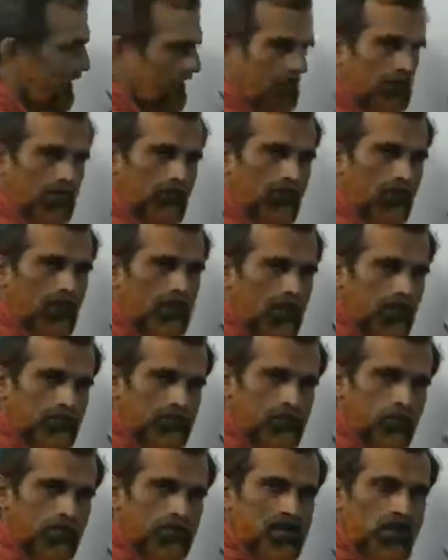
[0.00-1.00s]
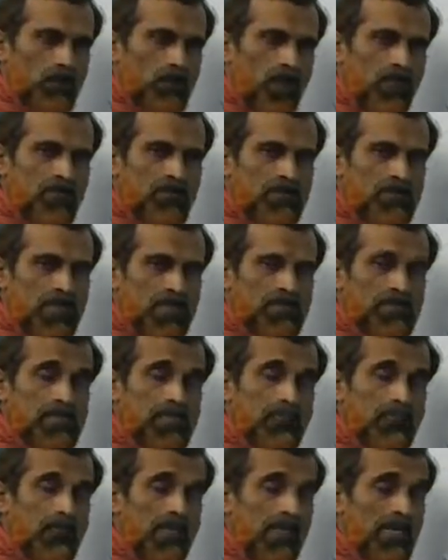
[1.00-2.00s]
molar absorption coefficient is
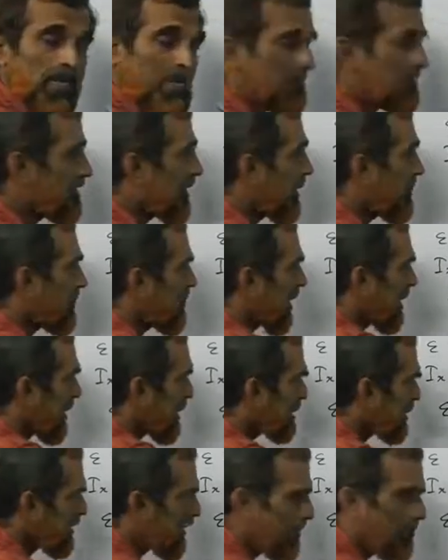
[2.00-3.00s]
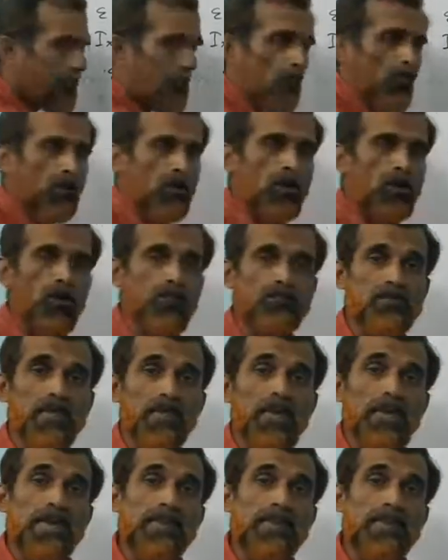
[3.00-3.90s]
defined as the reciprocal of the